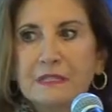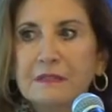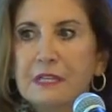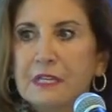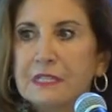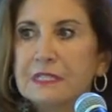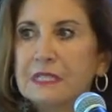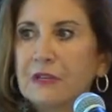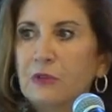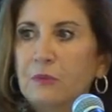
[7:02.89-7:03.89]
The
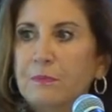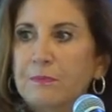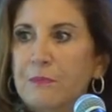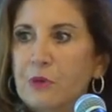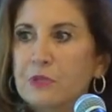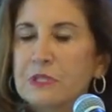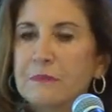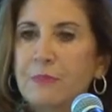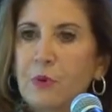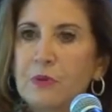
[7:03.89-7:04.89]
single most
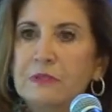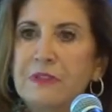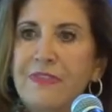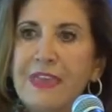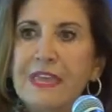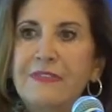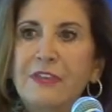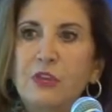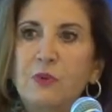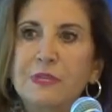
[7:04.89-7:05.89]
important thing
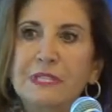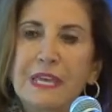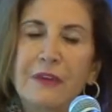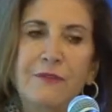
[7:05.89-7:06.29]
that you can take,